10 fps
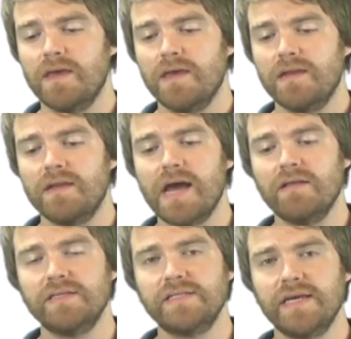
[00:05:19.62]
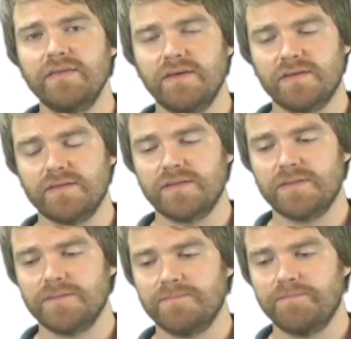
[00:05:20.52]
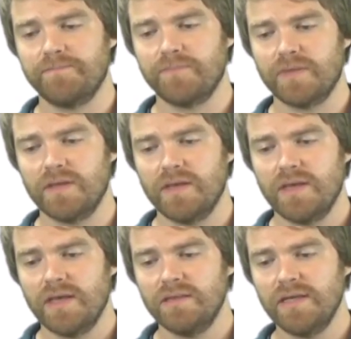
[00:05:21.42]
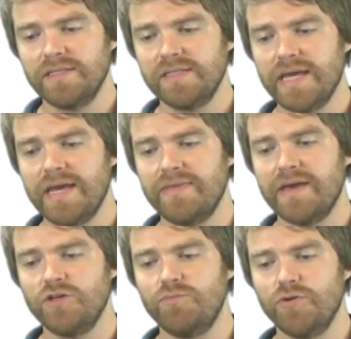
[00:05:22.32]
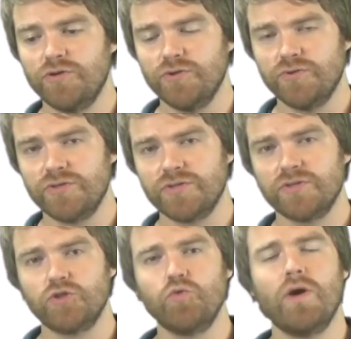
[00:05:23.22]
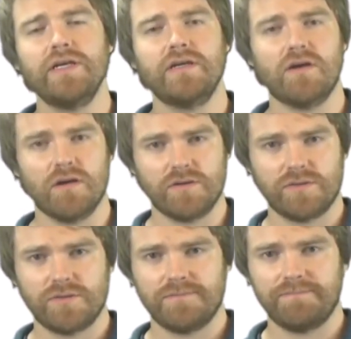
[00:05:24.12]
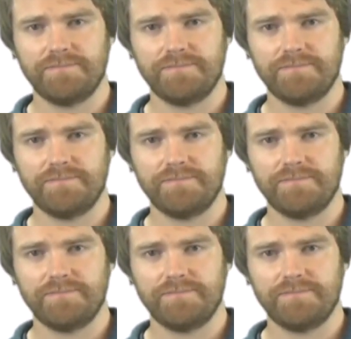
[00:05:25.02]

Now let's say this. Let's say that you produce 20 cars.